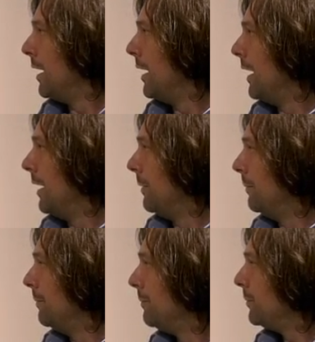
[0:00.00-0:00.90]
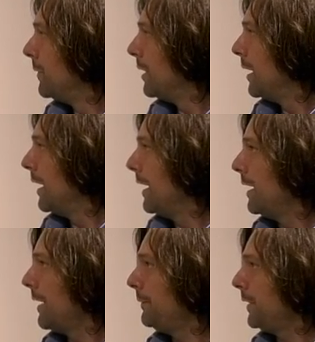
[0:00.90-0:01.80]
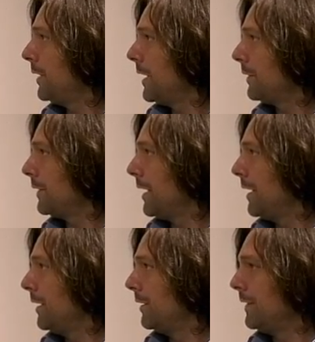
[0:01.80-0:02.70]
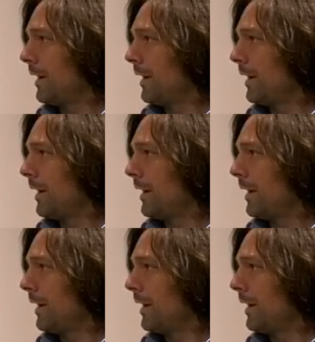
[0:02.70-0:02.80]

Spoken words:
And I feel like that